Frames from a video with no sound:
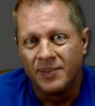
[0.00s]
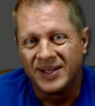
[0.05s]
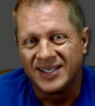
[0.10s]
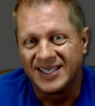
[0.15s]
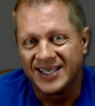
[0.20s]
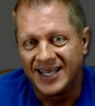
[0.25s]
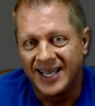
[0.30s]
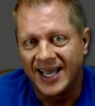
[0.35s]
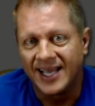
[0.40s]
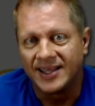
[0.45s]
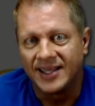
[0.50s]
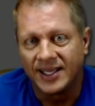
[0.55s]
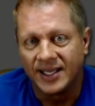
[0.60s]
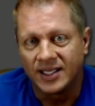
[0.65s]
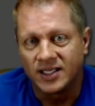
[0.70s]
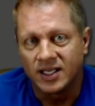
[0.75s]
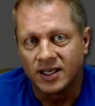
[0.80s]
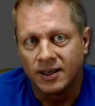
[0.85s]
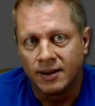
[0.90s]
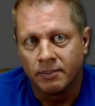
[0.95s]
But today I
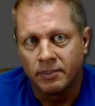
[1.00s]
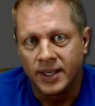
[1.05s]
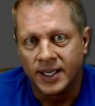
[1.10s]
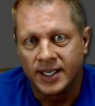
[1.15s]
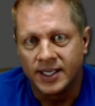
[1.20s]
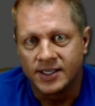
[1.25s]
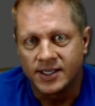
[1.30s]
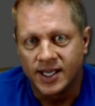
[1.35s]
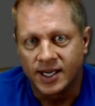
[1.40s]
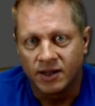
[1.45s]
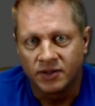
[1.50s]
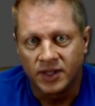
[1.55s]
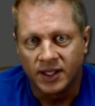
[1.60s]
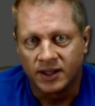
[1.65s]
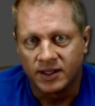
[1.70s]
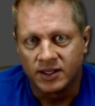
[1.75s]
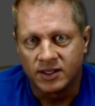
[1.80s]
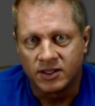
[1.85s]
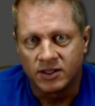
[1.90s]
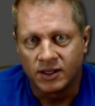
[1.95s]
think it's going to bust. I don't
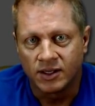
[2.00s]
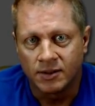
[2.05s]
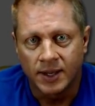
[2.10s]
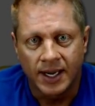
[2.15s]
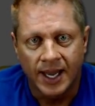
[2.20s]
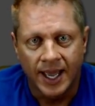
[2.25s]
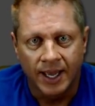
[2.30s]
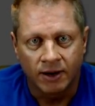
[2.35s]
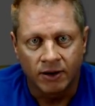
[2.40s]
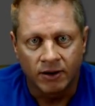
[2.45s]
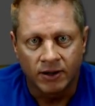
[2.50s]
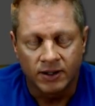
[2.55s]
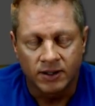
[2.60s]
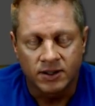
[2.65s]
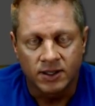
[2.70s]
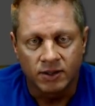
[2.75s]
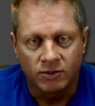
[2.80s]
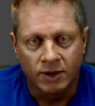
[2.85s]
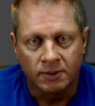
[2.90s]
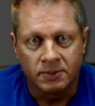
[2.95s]
think this is going to be an
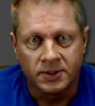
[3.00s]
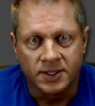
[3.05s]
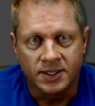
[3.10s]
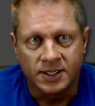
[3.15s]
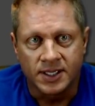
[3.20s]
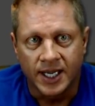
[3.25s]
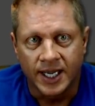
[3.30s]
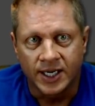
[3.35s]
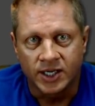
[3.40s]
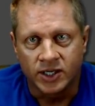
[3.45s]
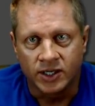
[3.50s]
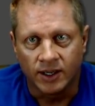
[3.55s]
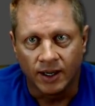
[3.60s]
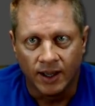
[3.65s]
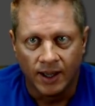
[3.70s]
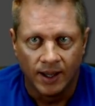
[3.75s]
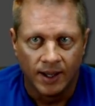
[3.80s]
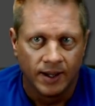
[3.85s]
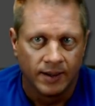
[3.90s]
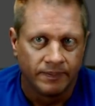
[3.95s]
accurate
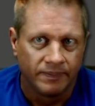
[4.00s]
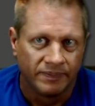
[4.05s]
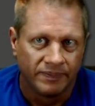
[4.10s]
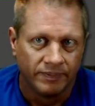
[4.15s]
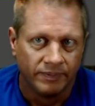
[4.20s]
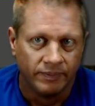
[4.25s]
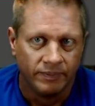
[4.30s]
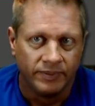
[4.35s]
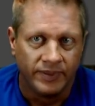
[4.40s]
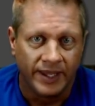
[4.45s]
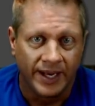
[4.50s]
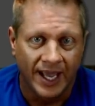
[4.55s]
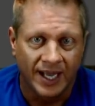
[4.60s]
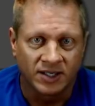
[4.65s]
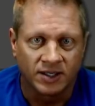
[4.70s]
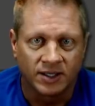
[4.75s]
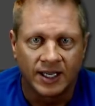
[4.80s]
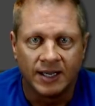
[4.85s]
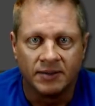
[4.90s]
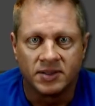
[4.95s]
representation. Then
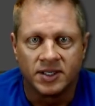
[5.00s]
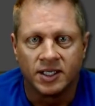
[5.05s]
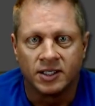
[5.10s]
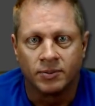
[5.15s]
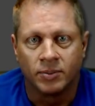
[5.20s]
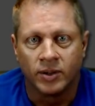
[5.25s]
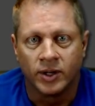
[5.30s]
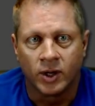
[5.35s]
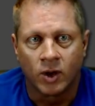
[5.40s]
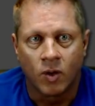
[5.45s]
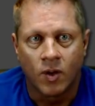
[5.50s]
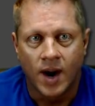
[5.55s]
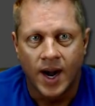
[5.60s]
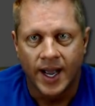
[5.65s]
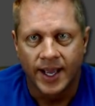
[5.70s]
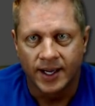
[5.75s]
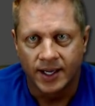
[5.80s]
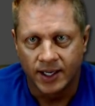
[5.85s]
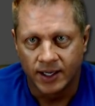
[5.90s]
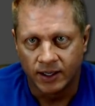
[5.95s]
actually keeps things pretty
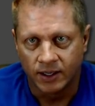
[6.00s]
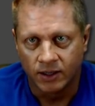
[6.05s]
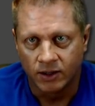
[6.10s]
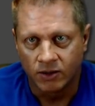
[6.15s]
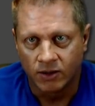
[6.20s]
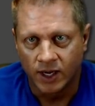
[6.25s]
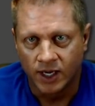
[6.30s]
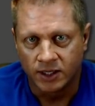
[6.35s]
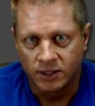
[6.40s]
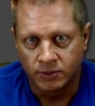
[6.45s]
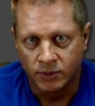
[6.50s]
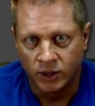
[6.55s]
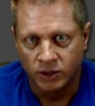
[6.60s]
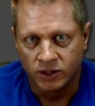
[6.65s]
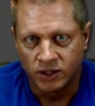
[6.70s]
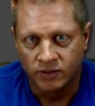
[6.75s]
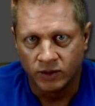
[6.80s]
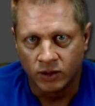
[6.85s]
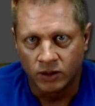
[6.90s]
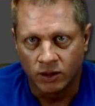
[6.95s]
quiet here across
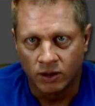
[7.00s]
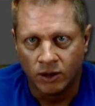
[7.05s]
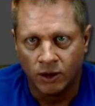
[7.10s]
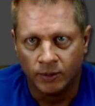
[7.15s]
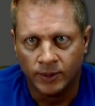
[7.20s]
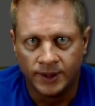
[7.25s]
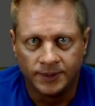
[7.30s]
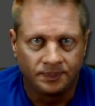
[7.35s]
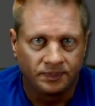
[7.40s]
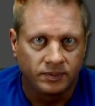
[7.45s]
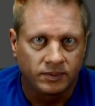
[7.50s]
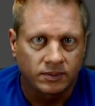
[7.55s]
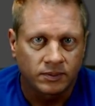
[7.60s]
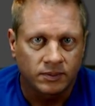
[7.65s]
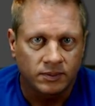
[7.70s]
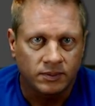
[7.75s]
most of Oklahoma.